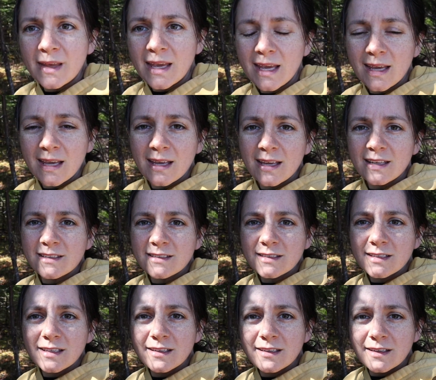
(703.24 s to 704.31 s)

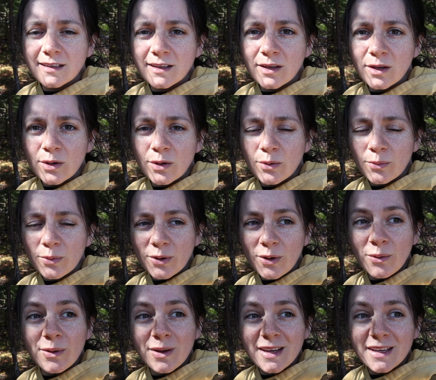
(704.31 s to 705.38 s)
and we're
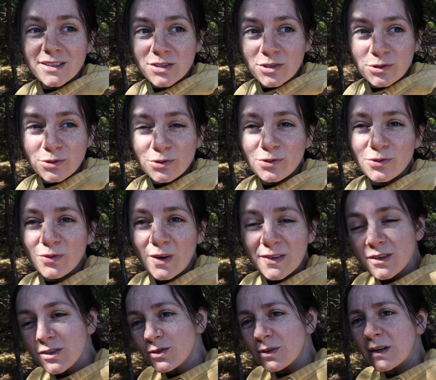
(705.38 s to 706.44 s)
going to
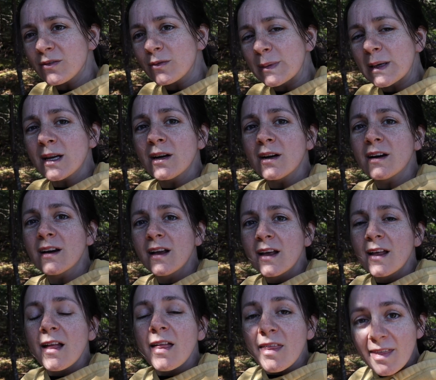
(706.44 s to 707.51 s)
run the string from here
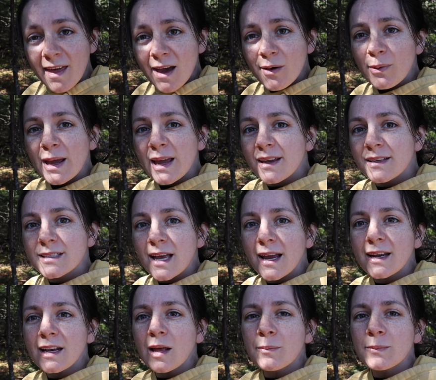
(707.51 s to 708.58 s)
that way and
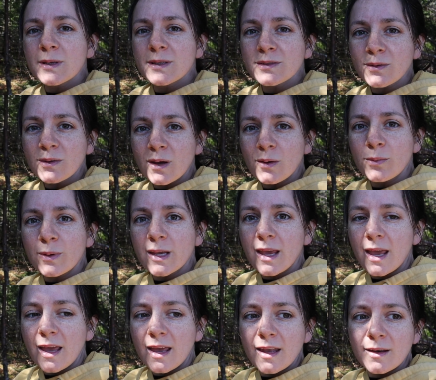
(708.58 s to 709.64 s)
tie it up so that we
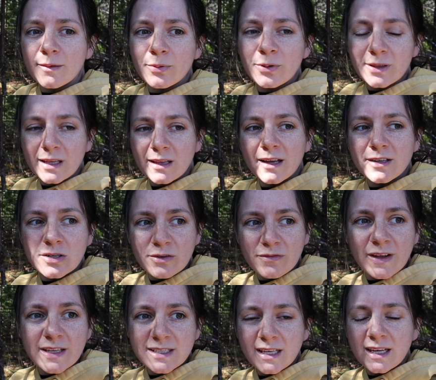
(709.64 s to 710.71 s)
can put the electric
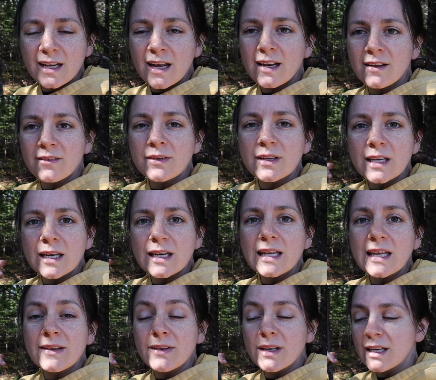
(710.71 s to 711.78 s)
fencing kind of in an
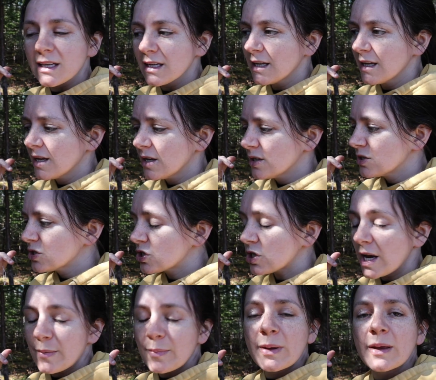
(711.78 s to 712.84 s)
even
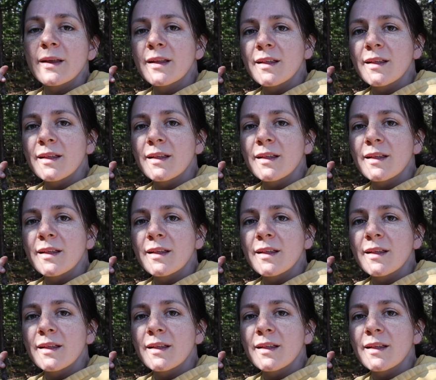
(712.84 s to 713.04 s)
shape.